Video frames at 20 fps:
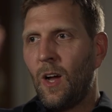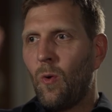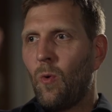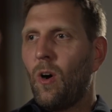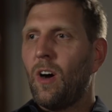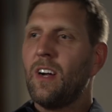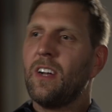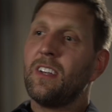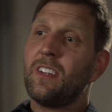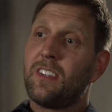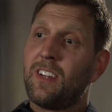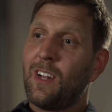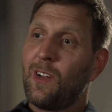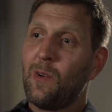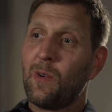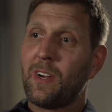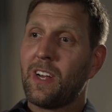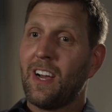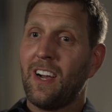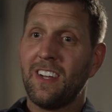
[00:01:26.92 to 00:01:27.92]
Well,
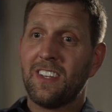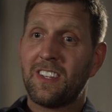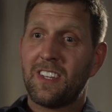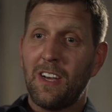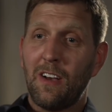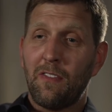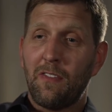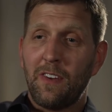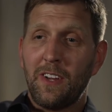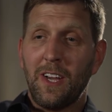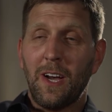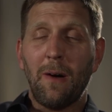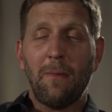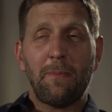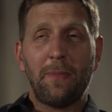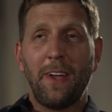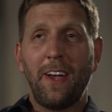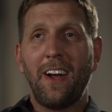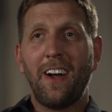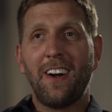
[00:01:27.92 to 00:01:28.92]
Luka is definitely
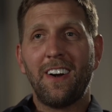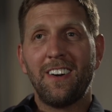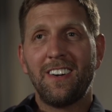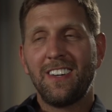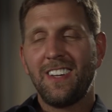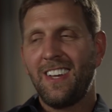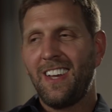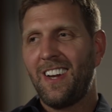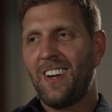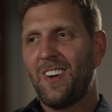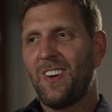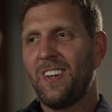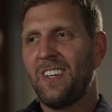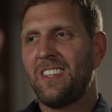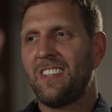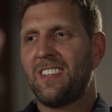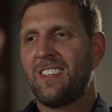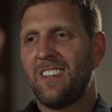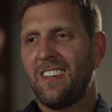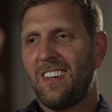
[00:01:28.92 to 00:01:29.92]
up there. You know,
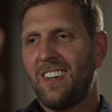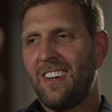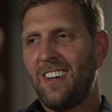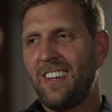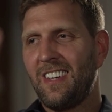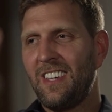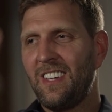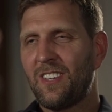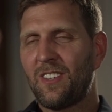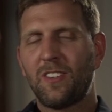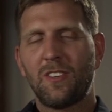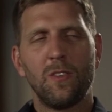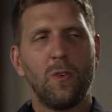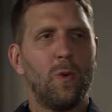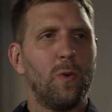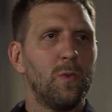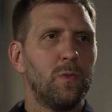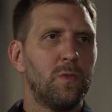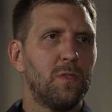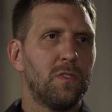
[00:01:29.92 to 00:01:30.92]
he's
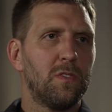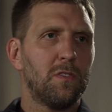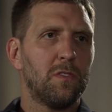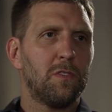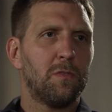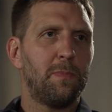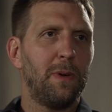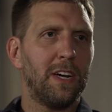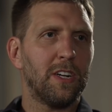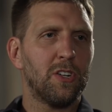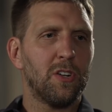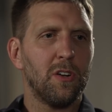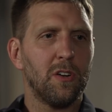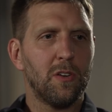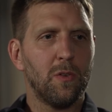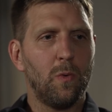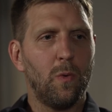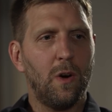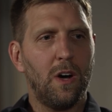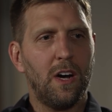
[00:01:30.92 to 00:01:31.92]
so special
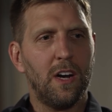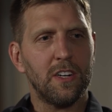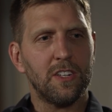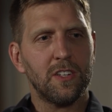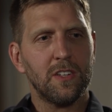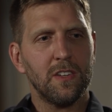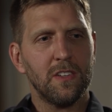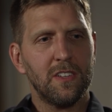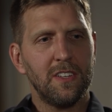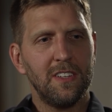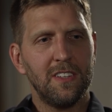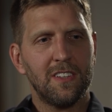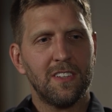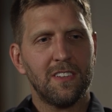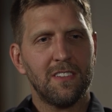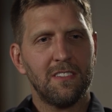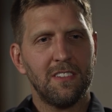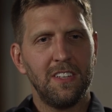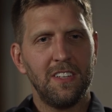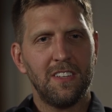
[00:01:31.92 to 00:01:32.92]
to watch because
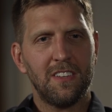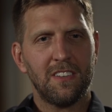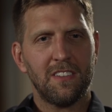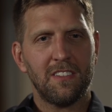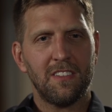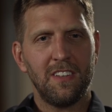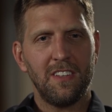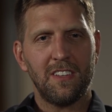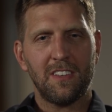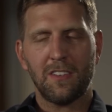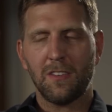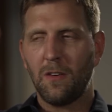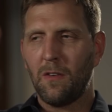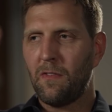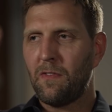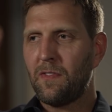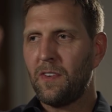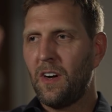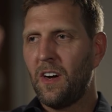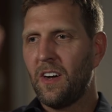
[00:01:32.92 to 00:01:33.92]
he's so
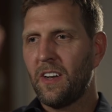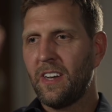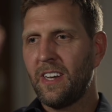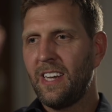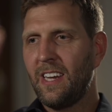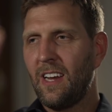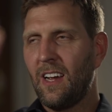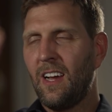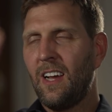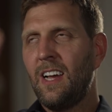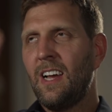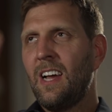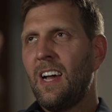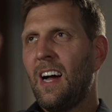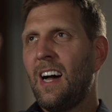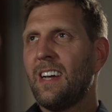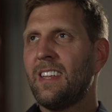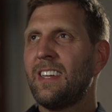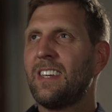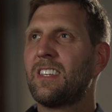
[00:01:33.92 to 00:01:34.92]
fun.
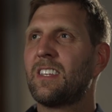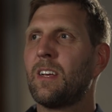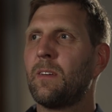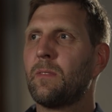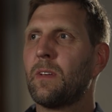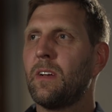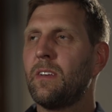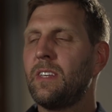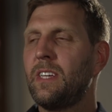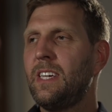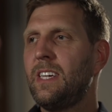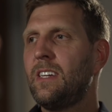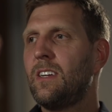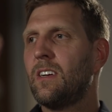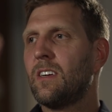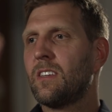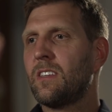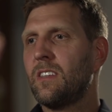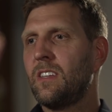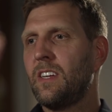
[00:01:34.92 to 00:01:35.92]
I think sometimes he
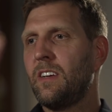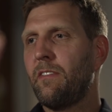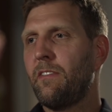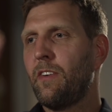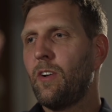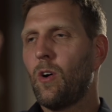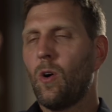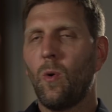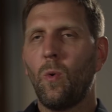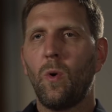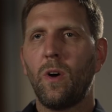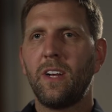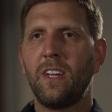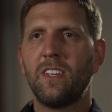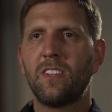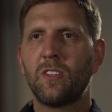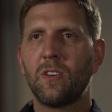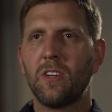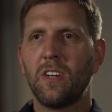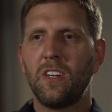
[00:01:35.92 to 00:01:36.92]
doesn't even know what
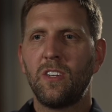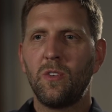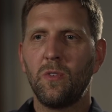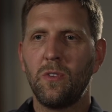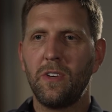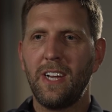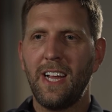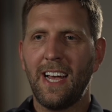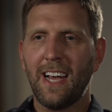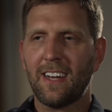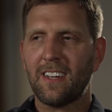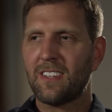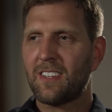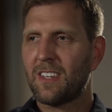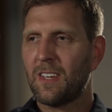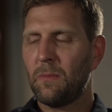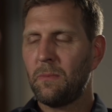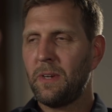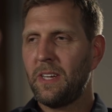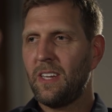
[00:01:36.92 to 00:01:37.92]
he's going to do
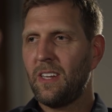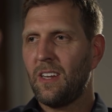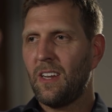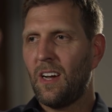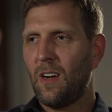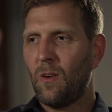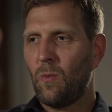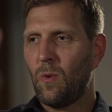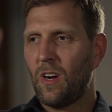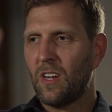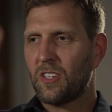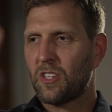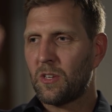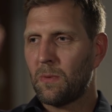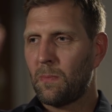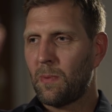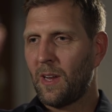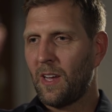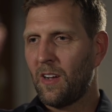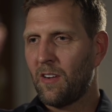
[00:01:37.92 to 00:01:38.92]
next. I mean, I watched
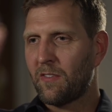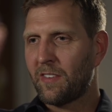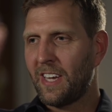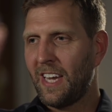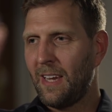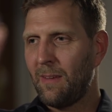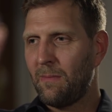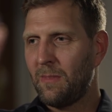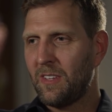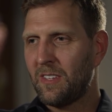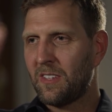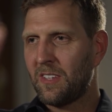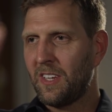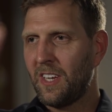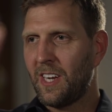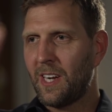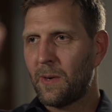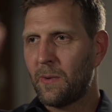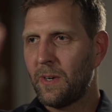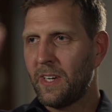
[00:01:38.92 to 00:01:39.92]
a playoff game this
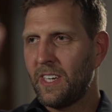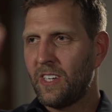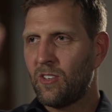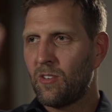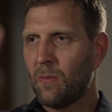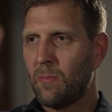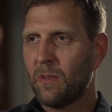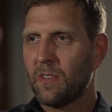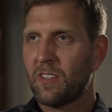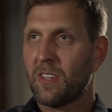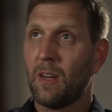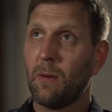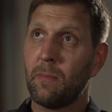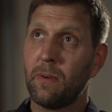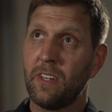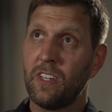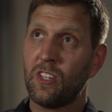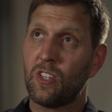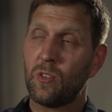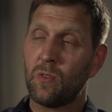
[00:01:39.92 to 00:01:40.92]
year where he dribbles up
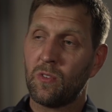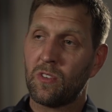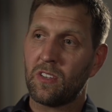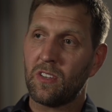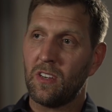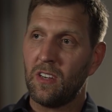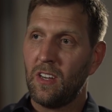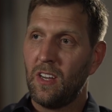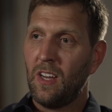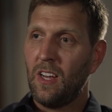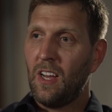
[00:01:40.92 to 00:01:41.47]
and he shoots a